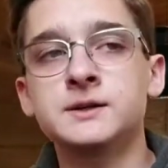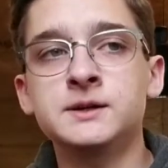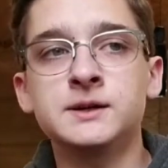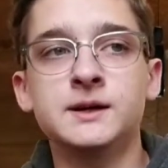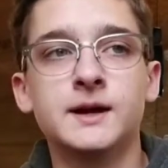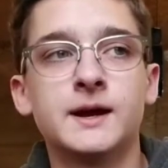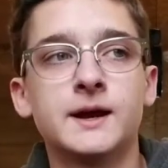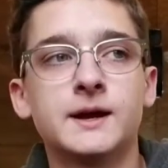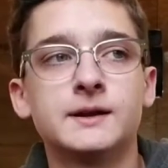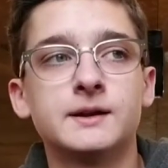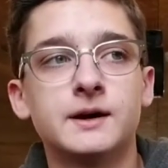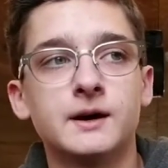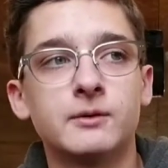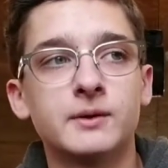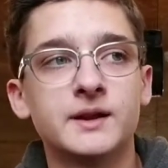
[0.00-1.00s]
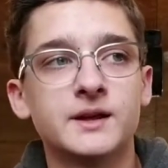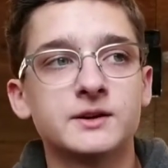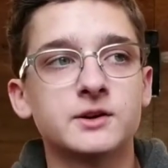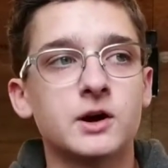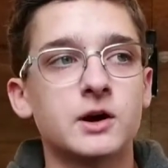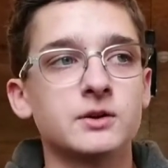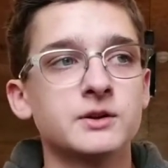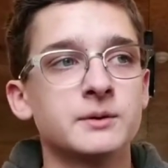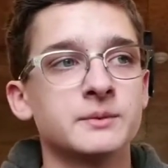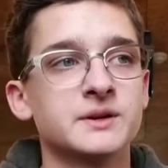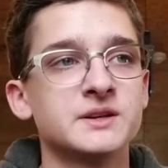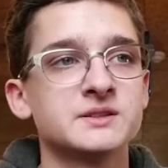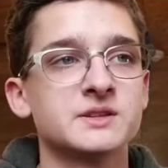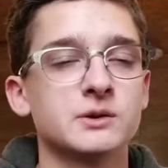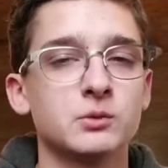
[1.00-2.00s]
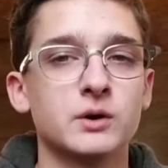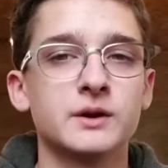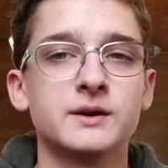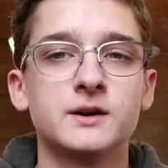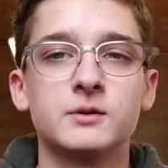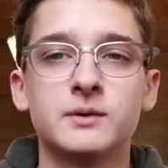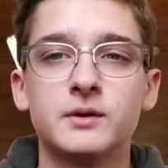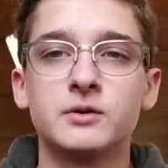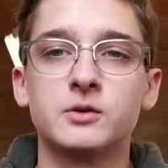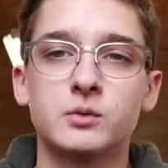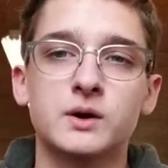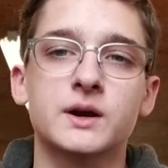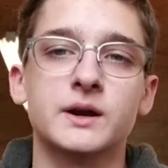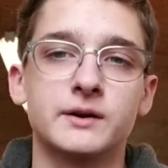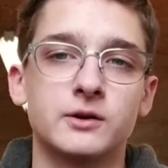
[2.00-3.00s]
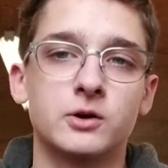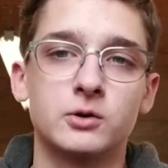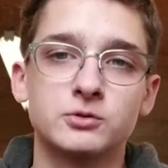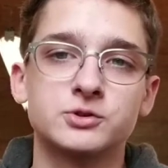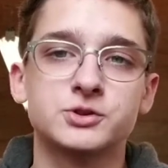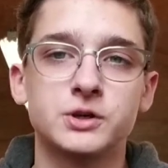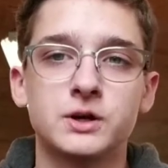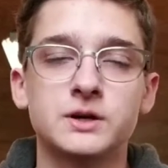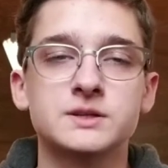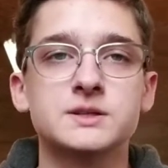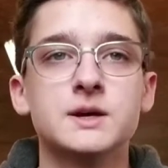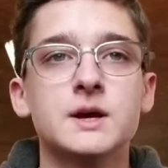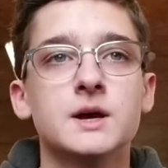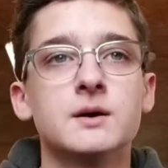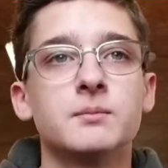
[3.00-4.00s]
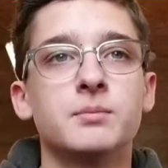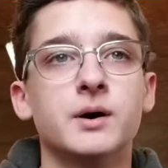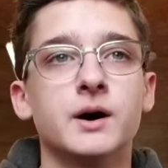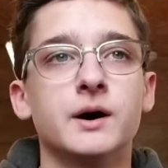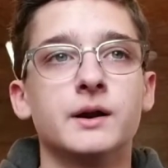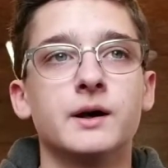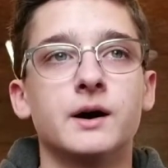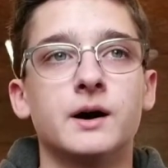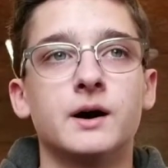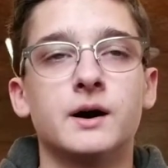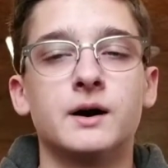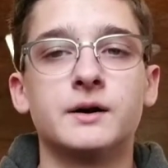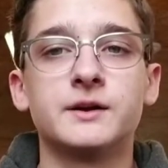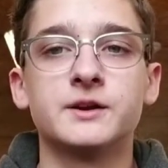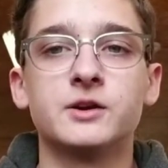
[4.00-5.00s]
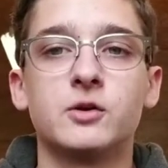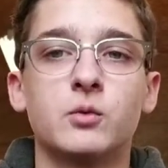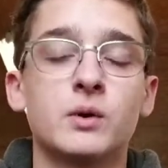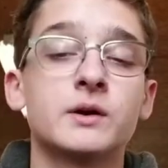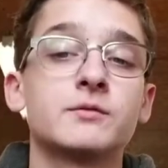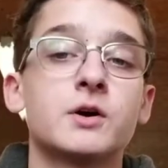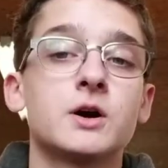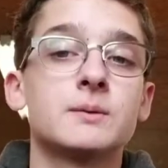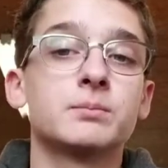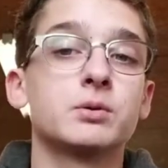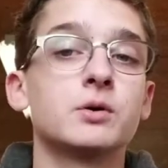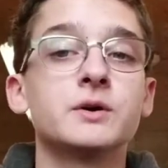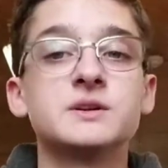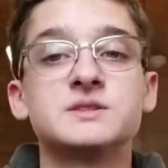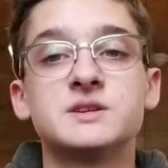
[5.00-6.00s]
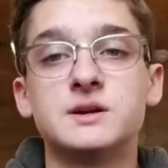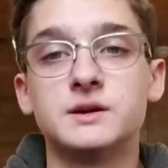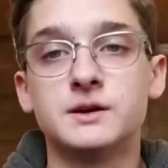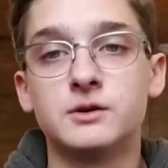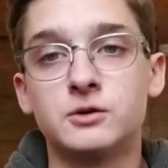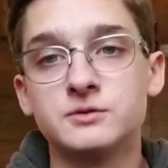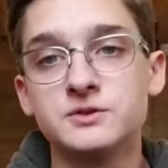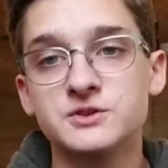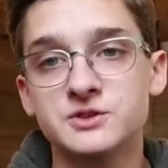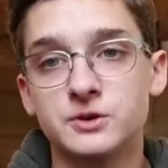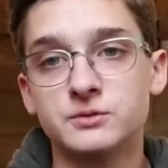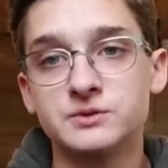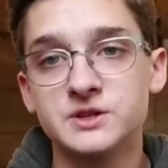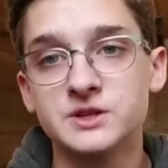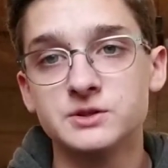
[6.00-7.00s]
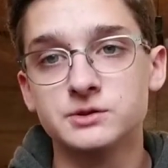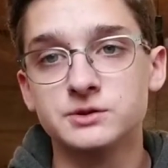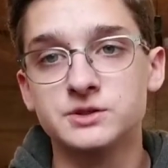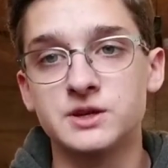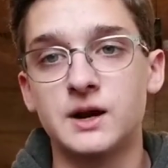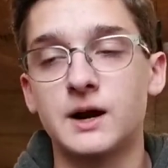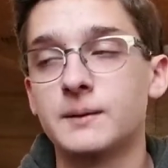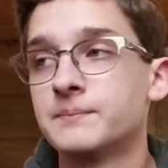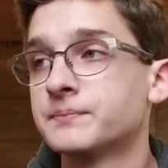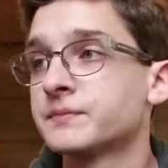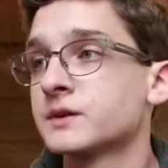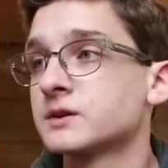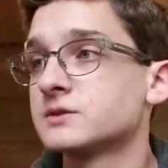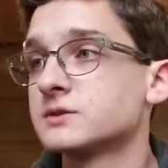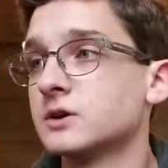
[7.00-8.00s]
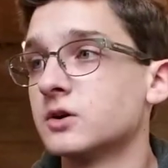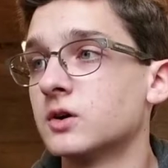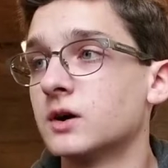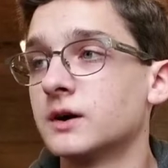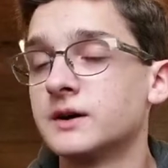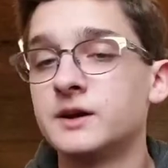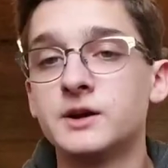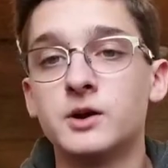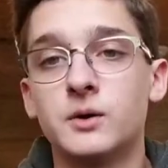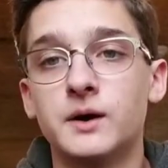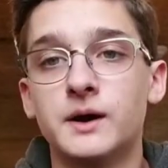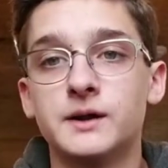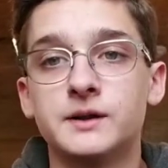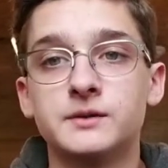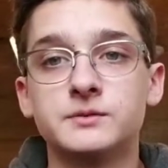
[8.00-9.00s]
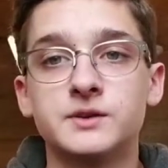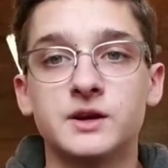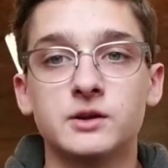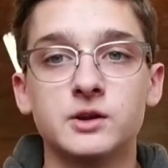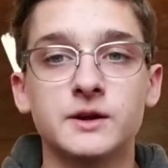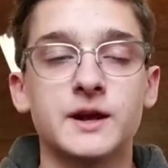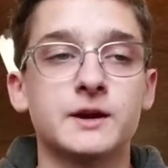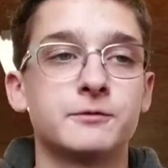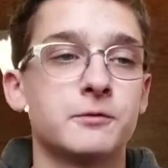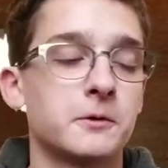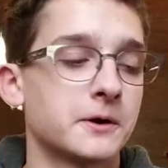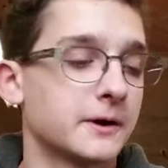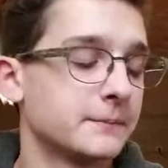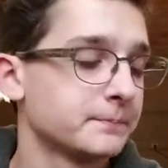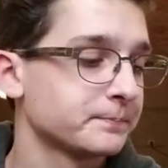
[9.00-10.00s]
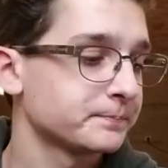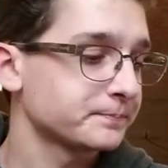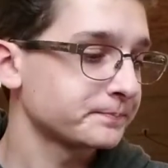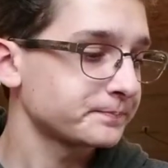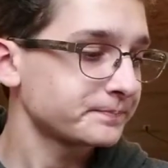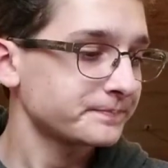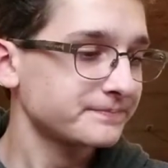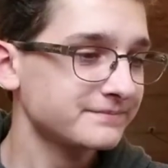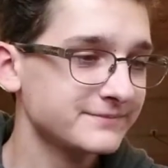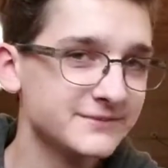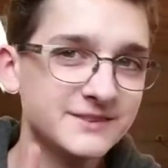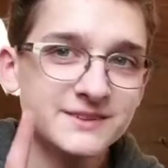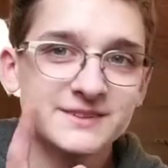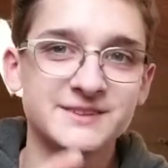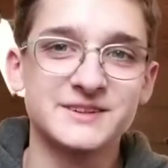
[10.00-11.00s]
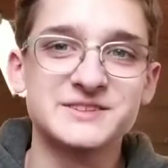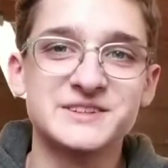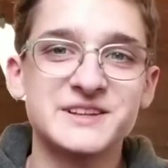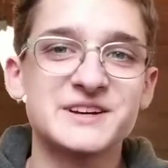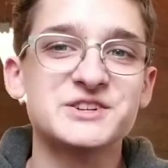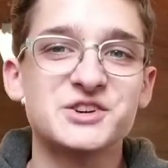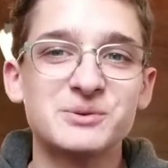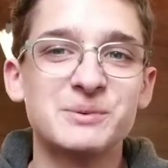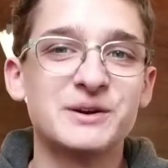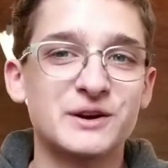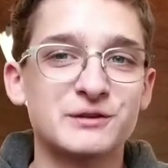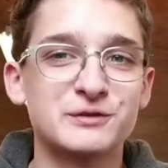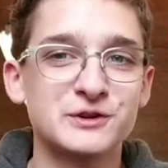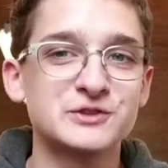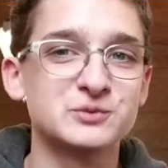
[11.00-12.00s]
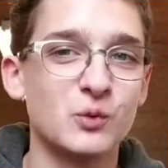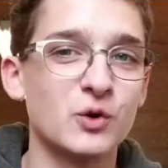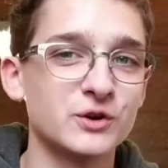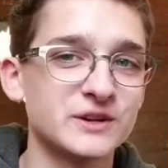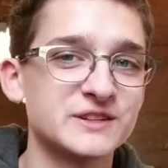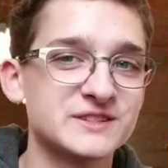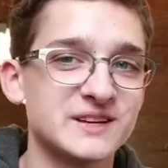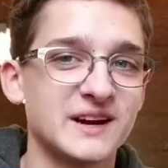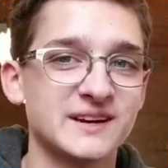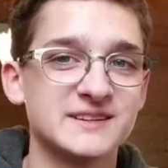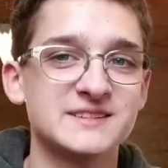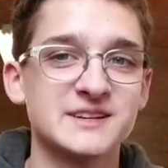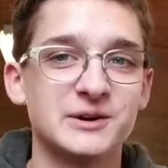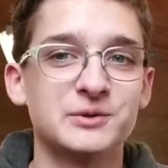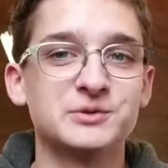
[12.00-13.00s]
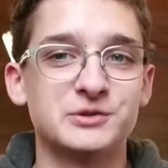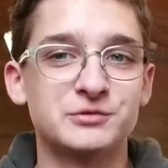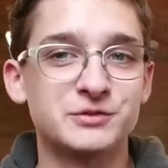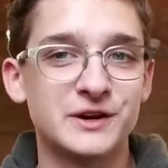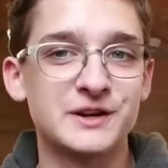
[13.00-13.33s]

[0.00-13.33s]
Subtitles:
and went ahead and called him, and he said, well, we only work on our own trucks, but one of our employees here owns his own diesel shop, so he can go ahead and take a look at it for you. Now see, that should have been our first warning sign, is that it was a